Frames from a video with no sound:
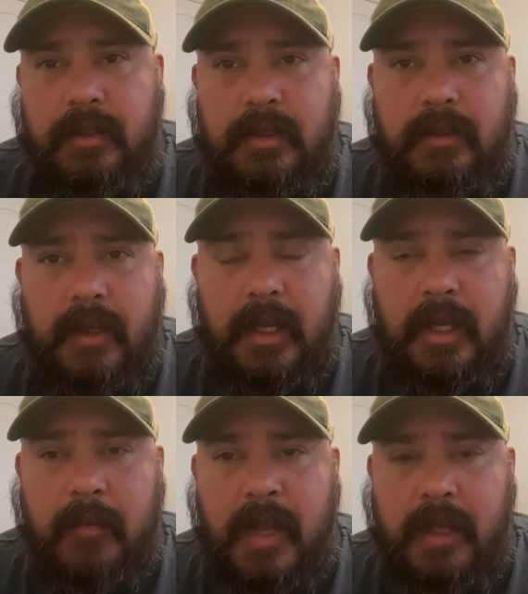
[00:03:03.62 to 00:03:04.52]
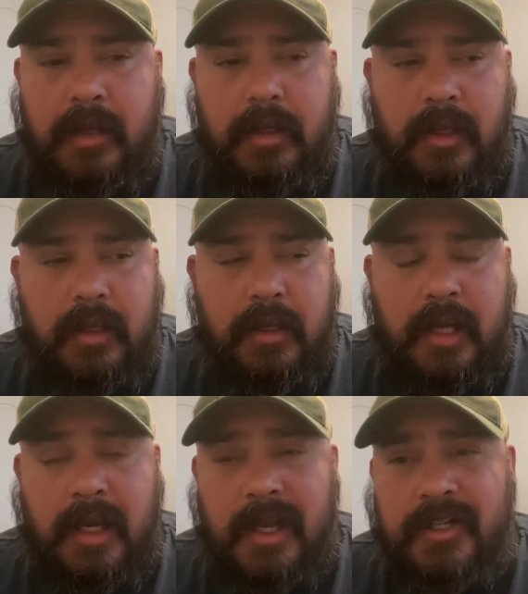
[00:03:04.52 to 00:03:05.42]
Uh, he didn't make, he
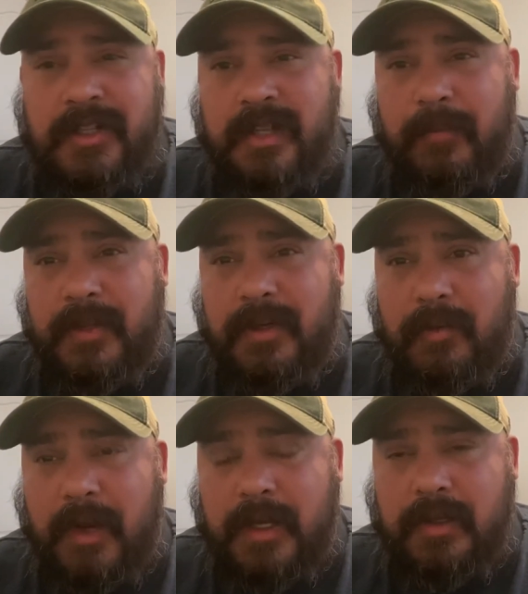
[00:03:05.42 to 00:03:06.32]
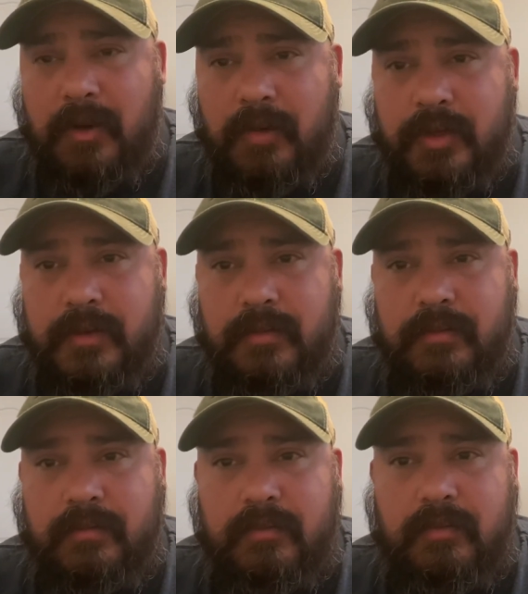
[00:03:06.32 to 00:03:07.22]
didn't actually step into the ring to almost
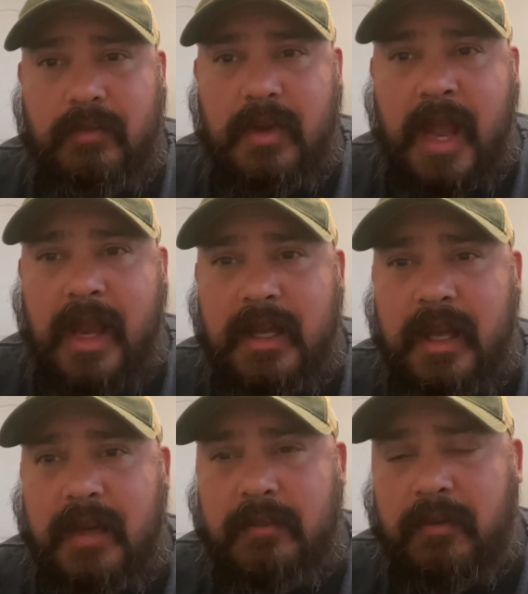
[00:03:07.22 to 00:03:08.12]
90,